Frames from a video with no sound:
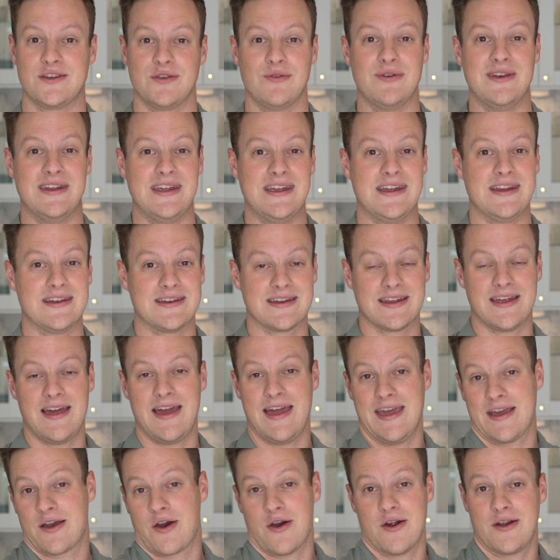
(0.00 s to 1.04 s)
You need
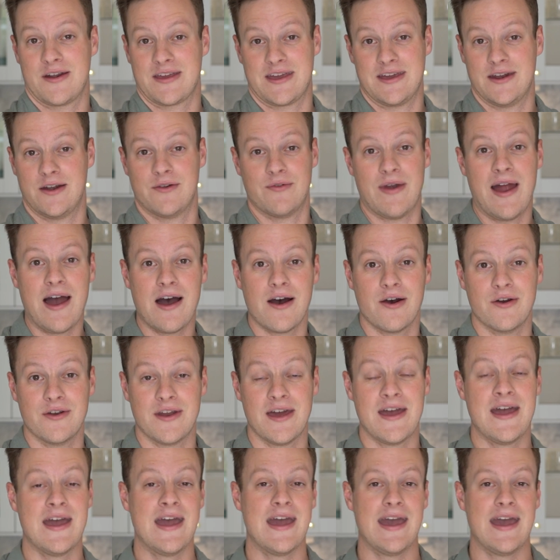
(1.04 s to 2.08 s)
a car to get around.